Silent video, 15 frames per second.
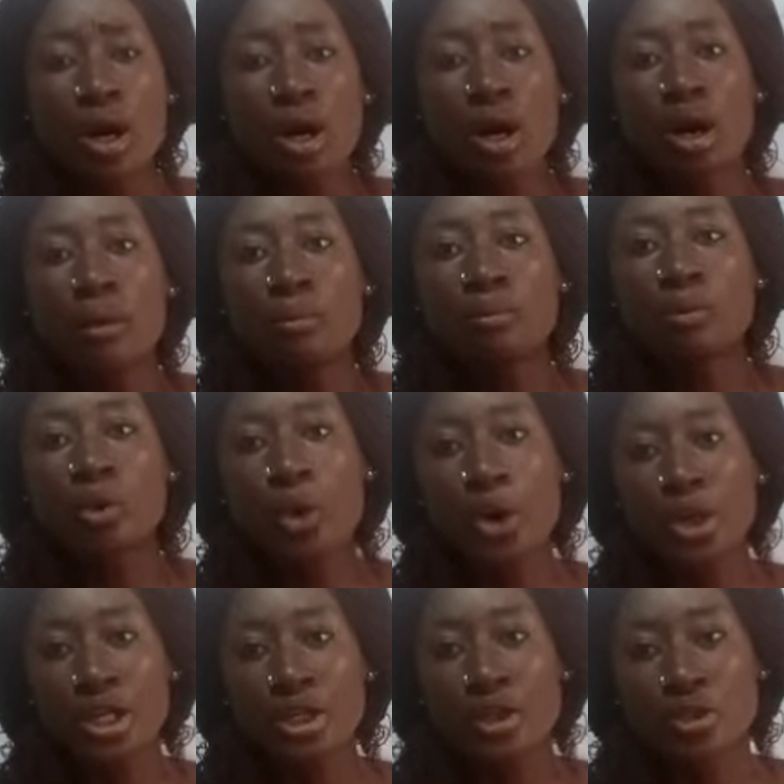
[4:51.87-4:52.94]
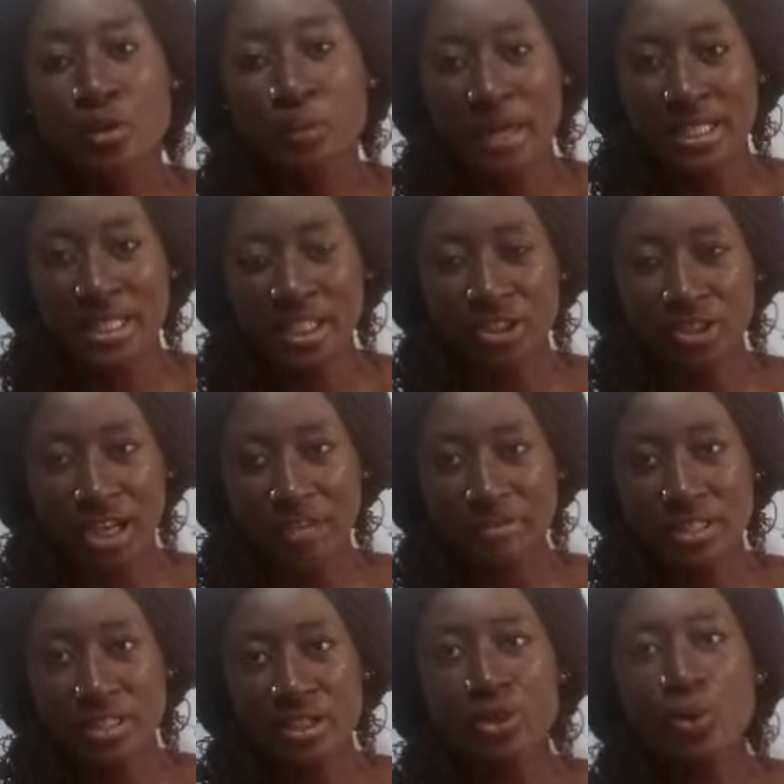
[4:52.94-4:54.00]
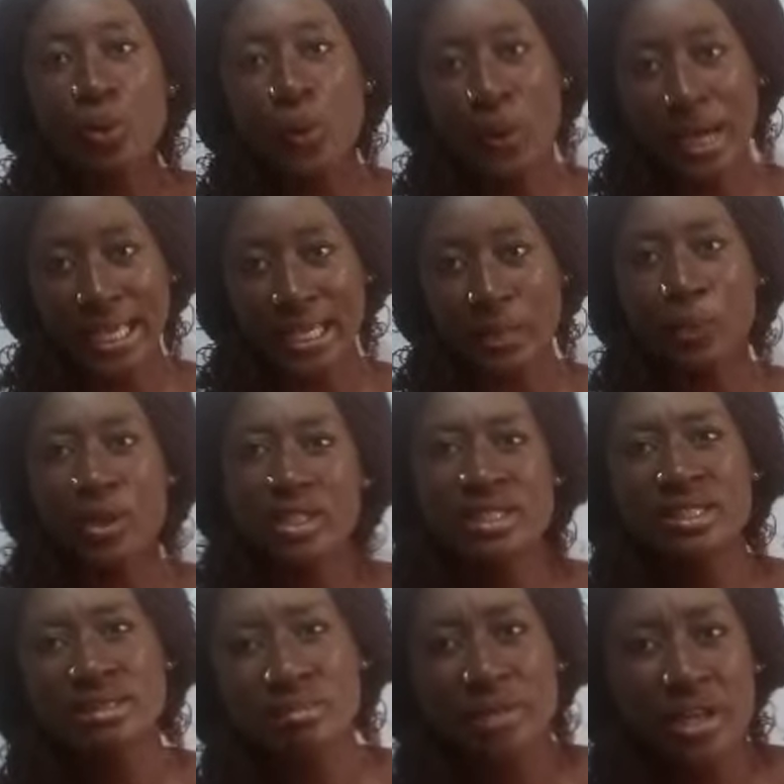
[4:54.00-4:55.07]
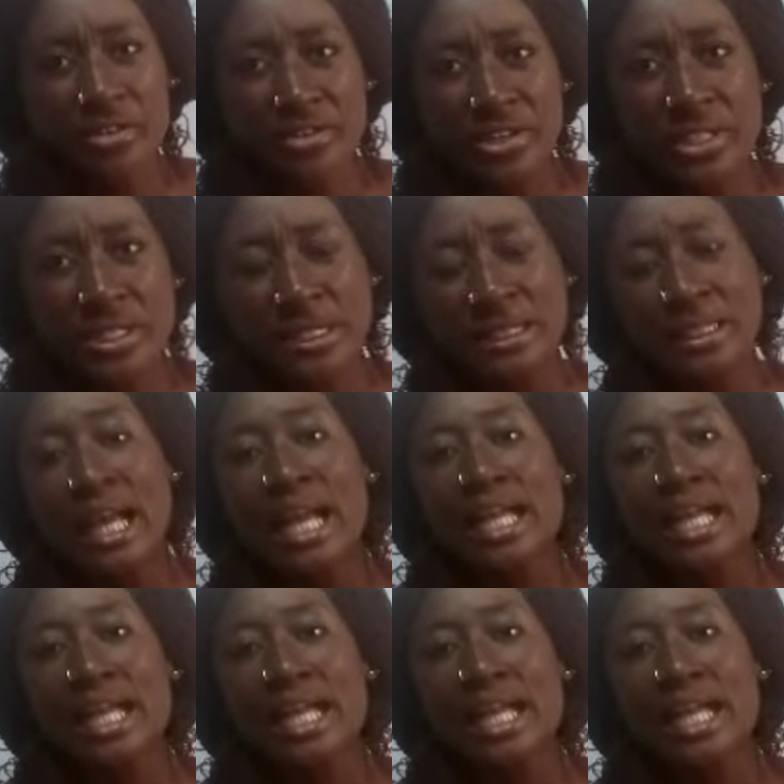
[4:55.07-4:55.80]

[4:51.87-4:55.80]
go into pattern drafting. Why? What is the main reason?